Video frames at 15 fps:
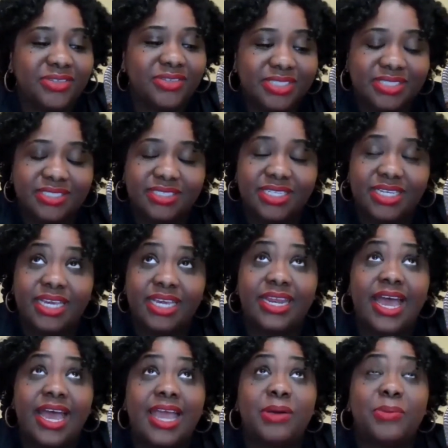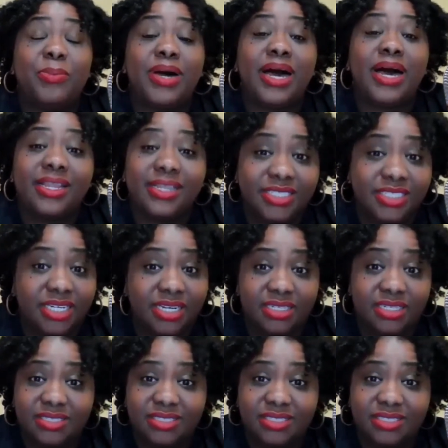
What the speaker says: Crystallee, and I apologize.